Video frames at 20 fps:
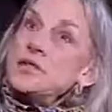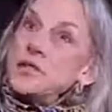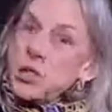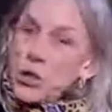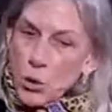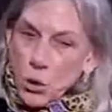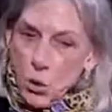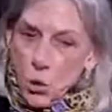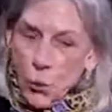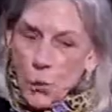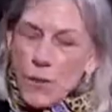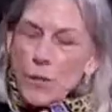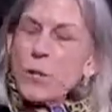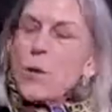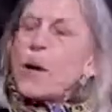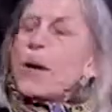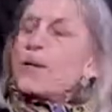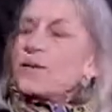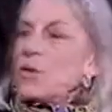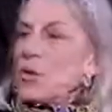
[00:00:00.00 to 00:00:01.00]
do, but you
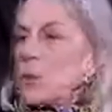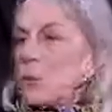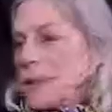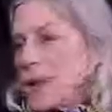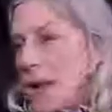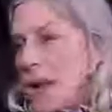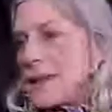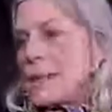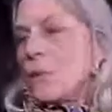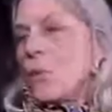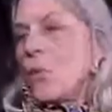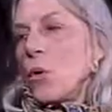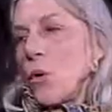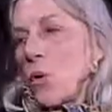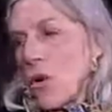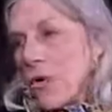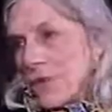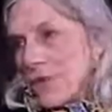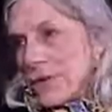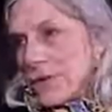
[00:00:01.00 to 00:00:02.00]
have to apply them more
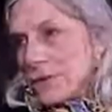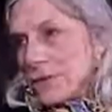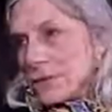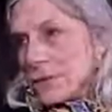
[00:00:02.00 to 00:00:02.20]
often.